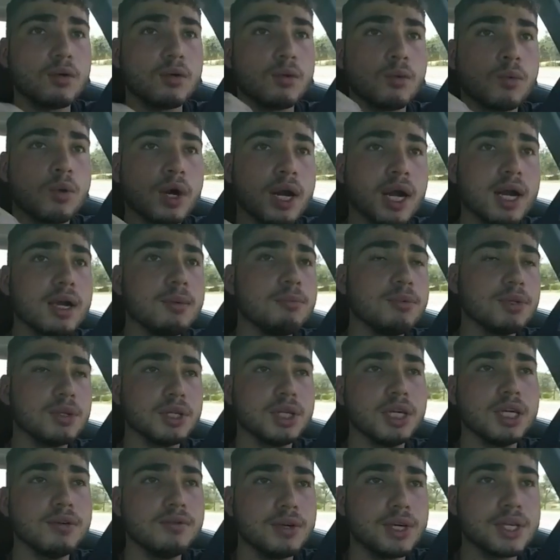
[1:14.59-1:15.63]
What I
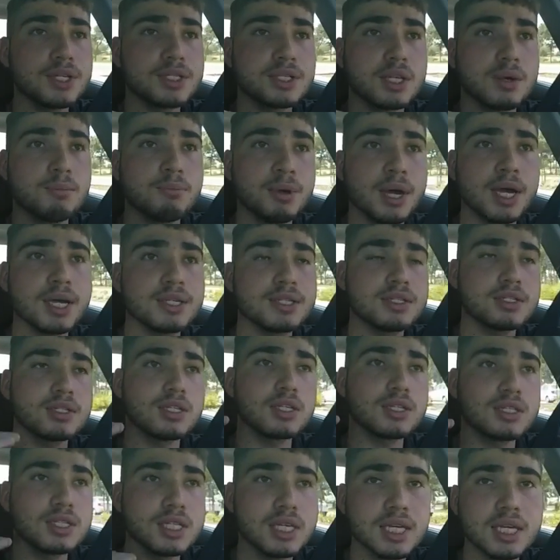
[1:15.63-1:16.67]
believe is the best
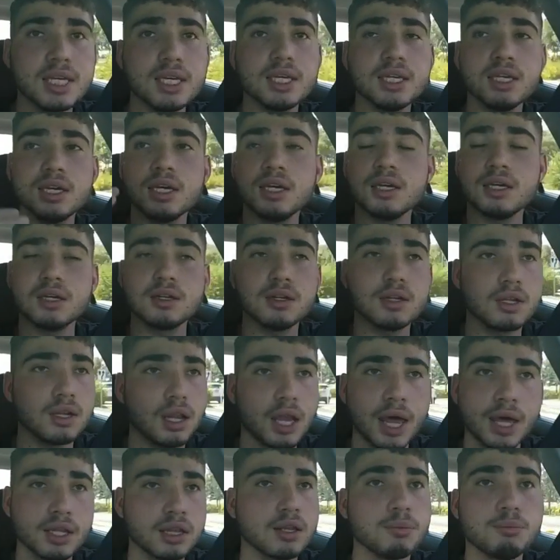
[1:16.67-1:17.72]

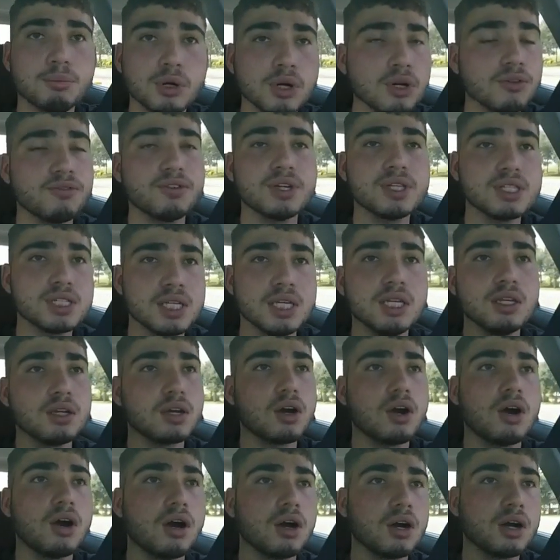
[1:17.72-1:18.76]
teen, like the perfect
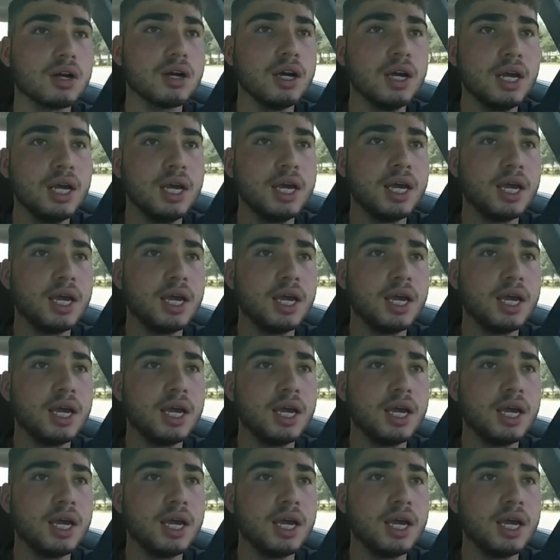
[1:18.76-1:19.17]
teen car,